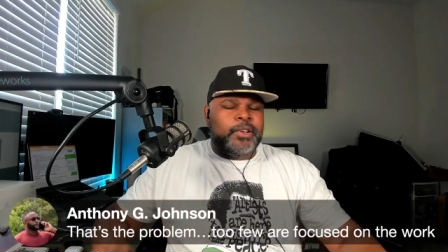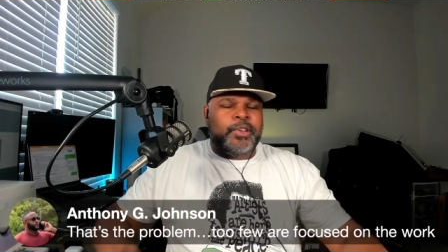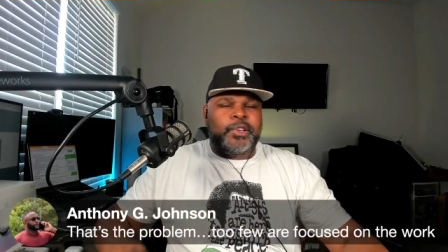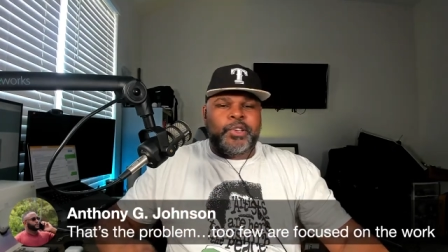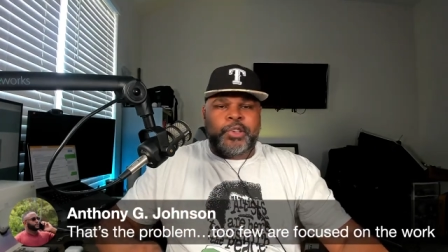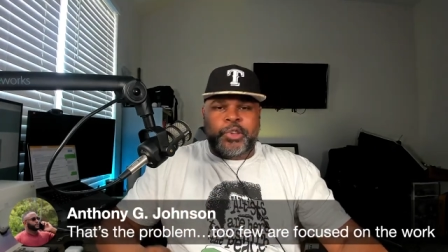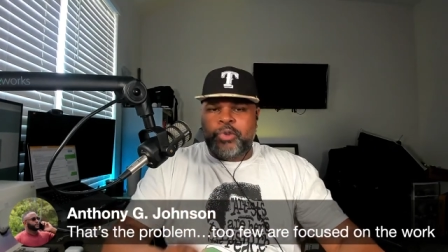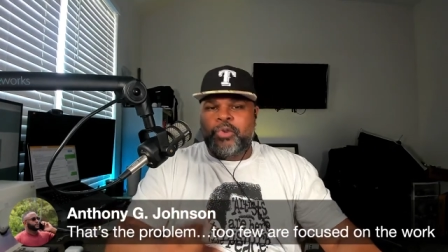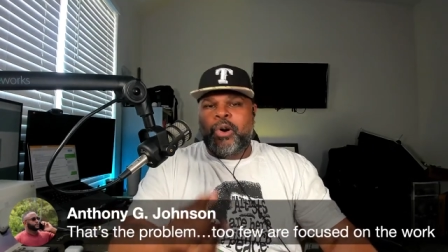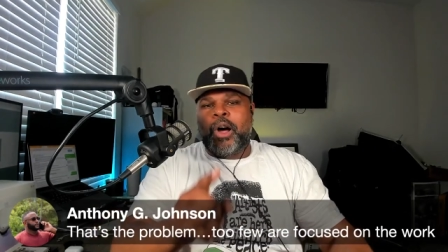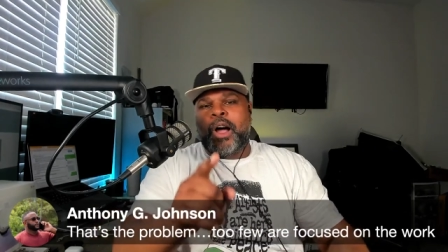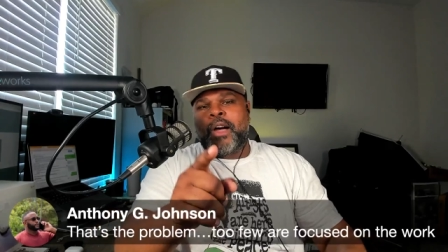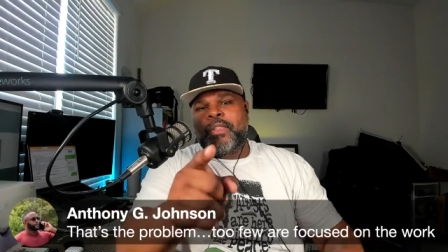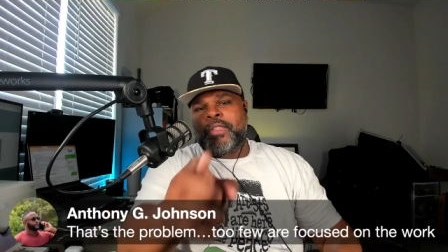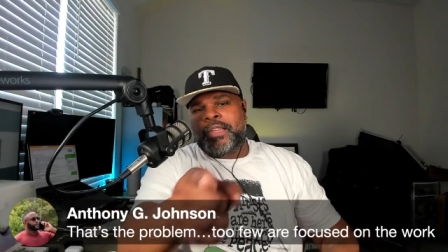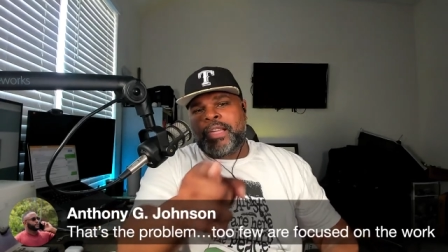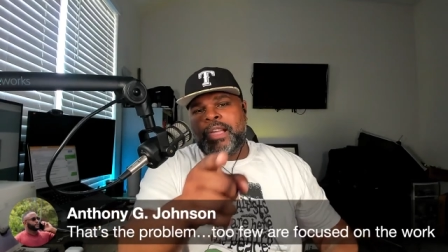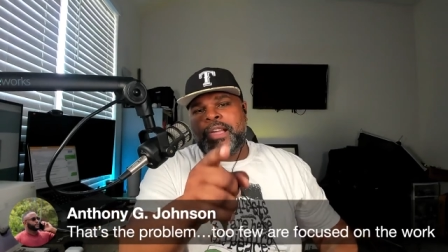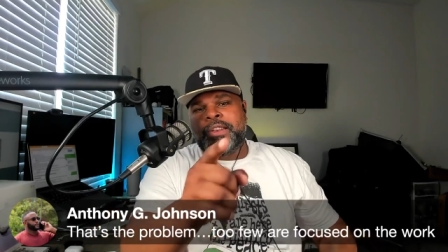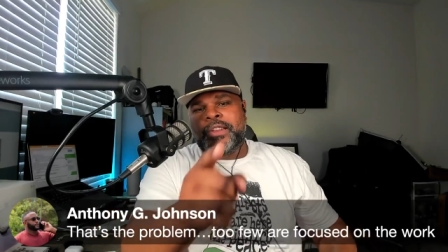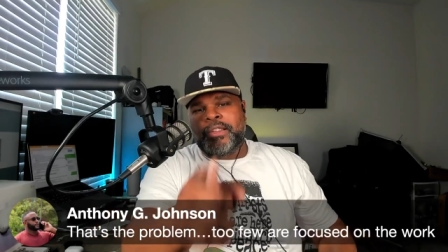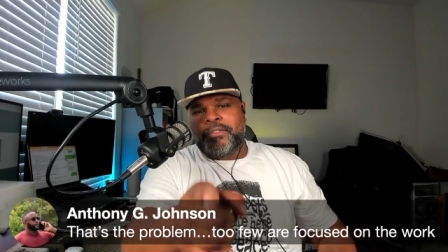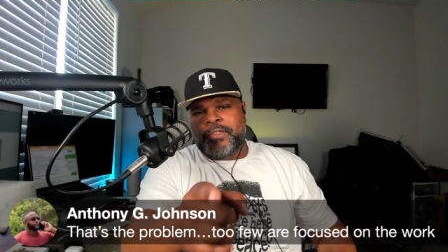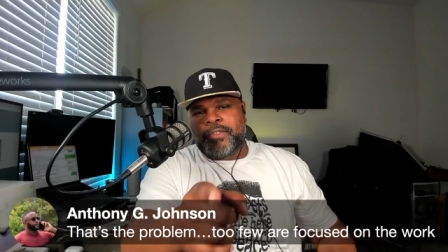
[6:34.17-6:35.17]
you are
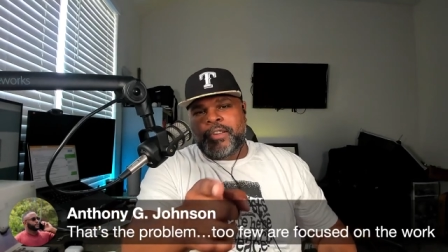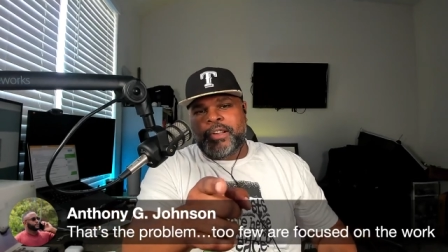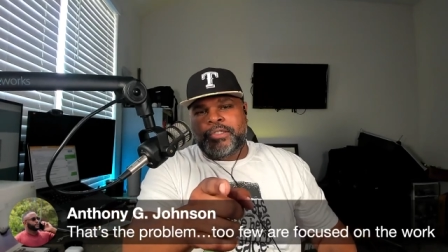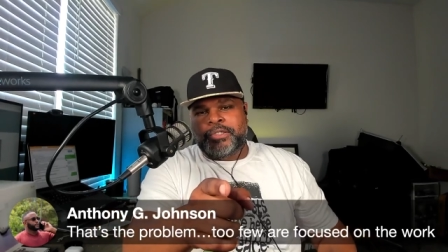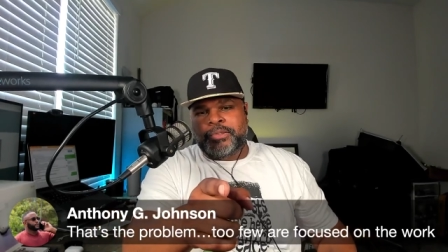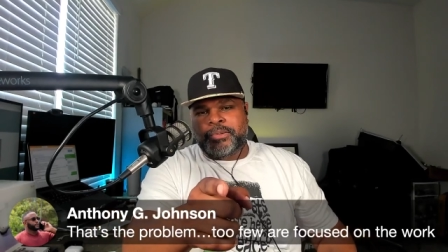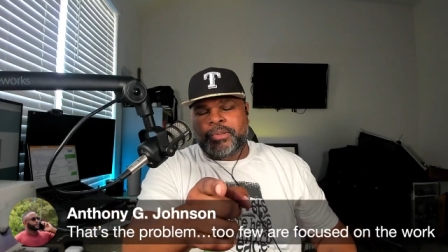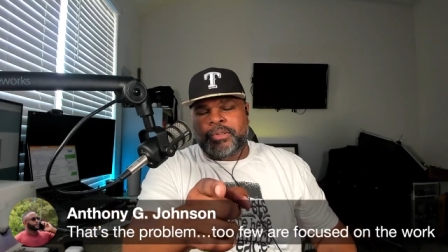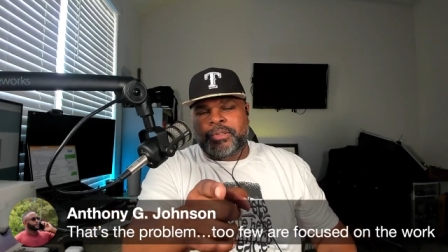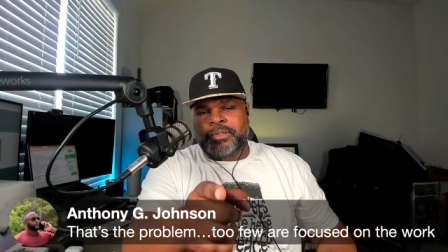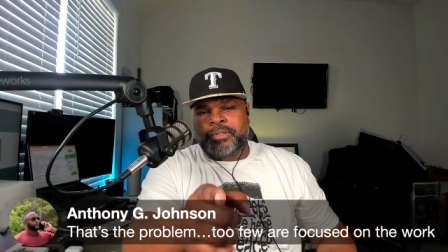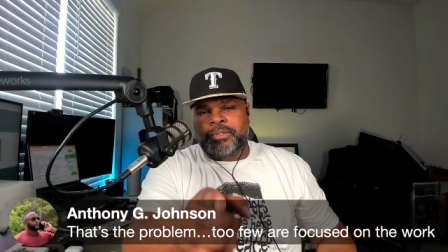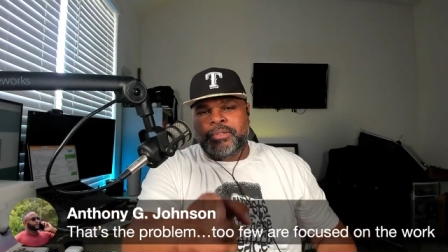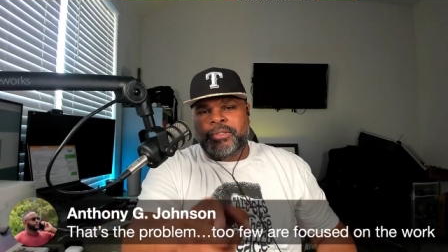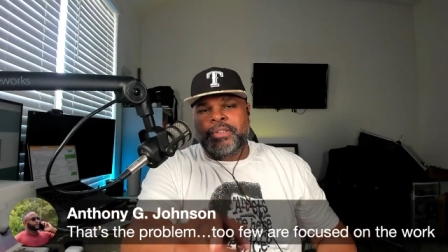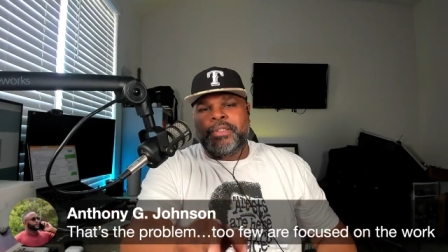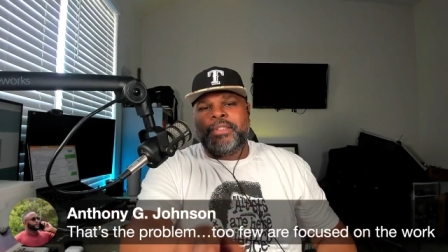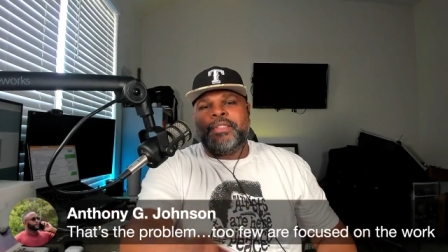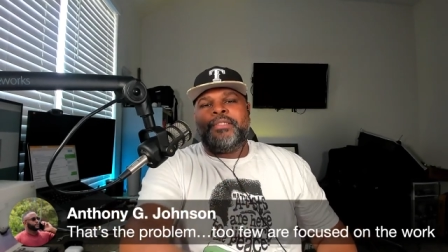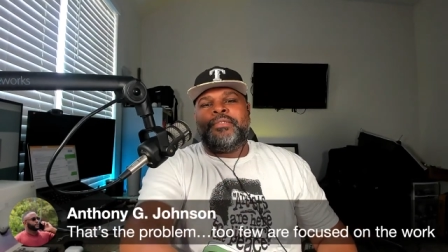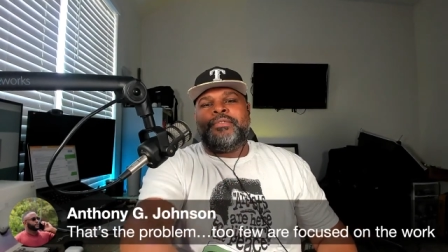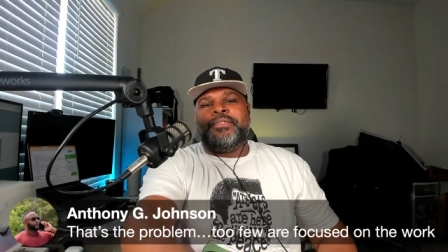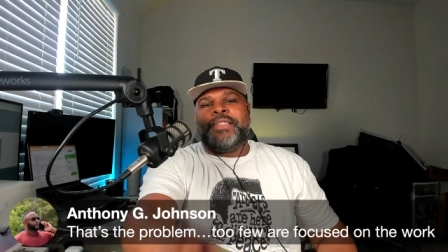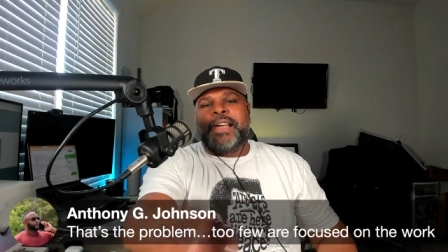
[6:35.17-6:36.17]
the individual
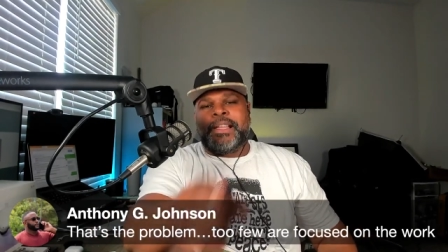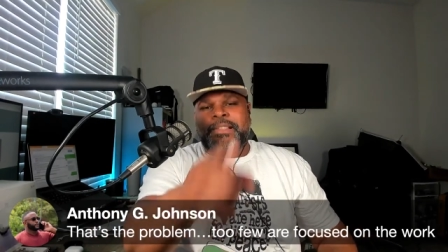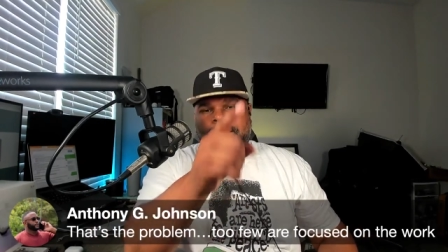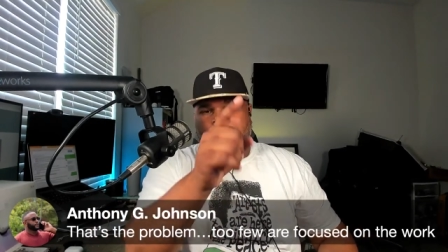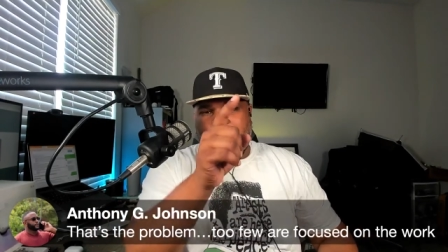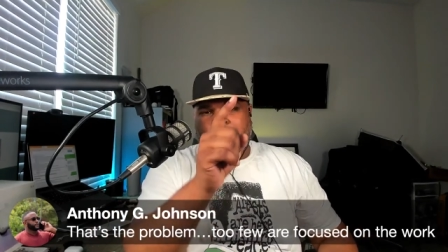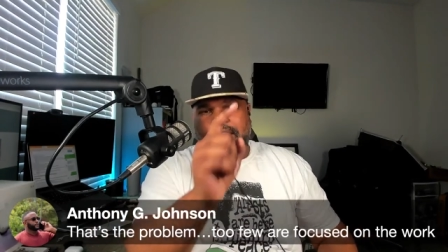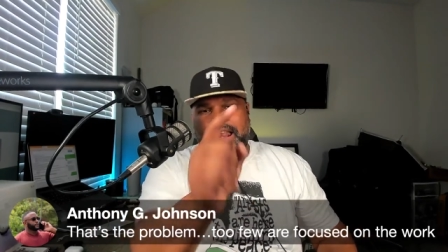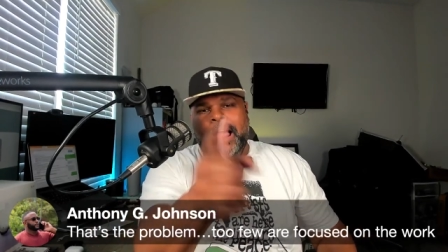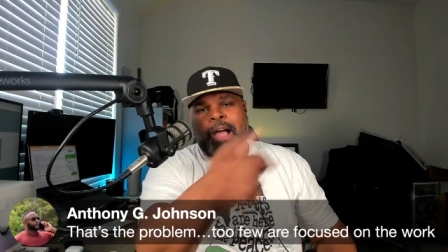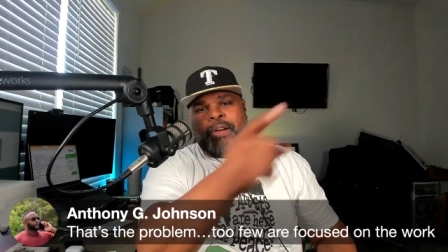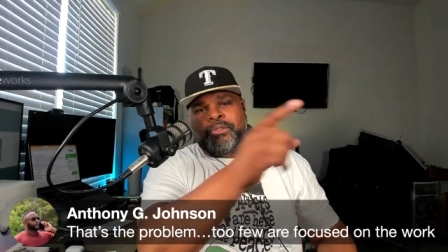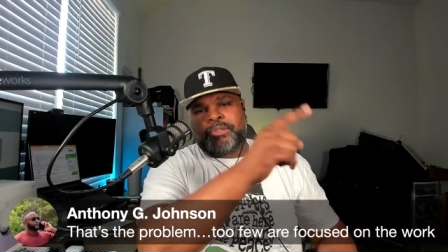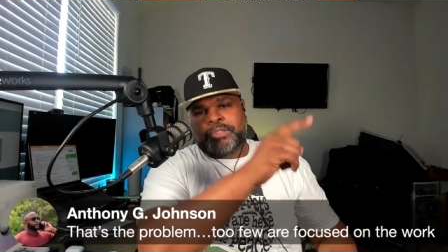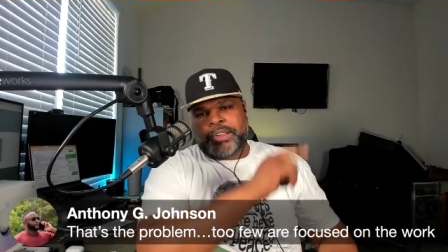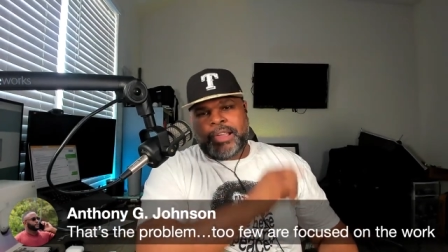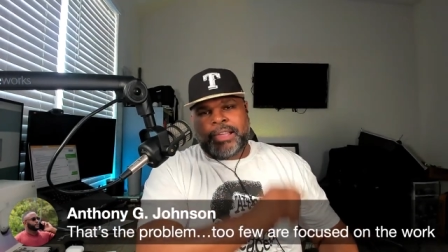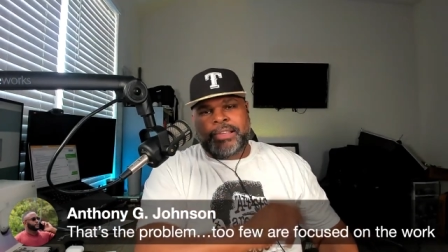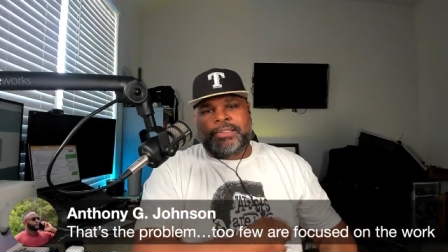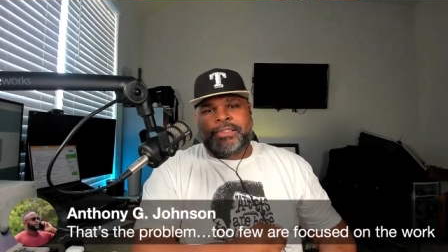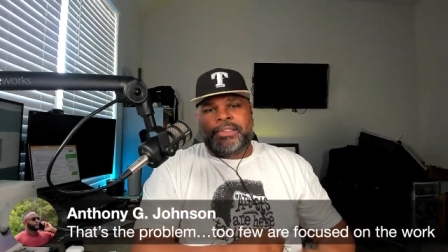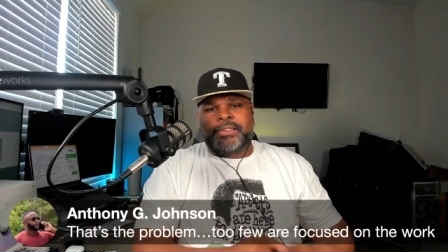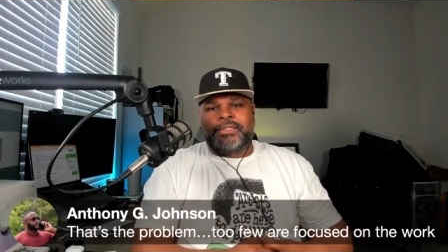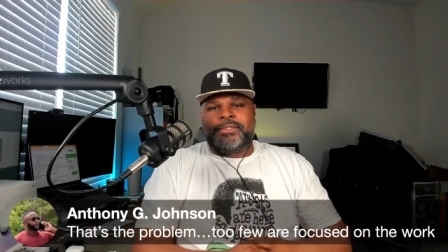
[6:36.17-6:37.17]
that's clout
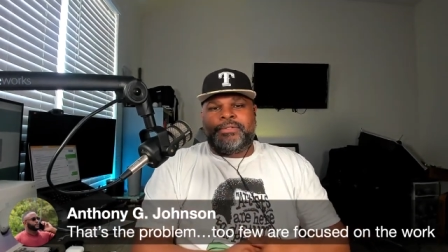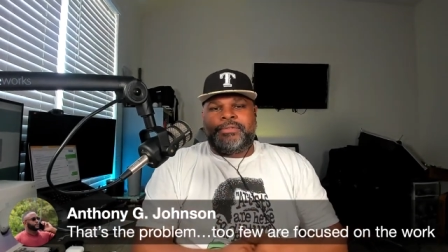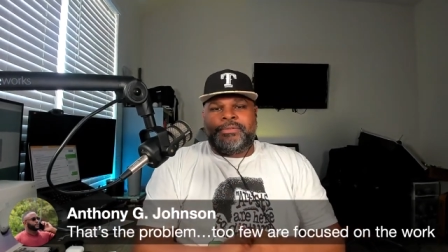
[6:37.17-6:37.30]
chasing.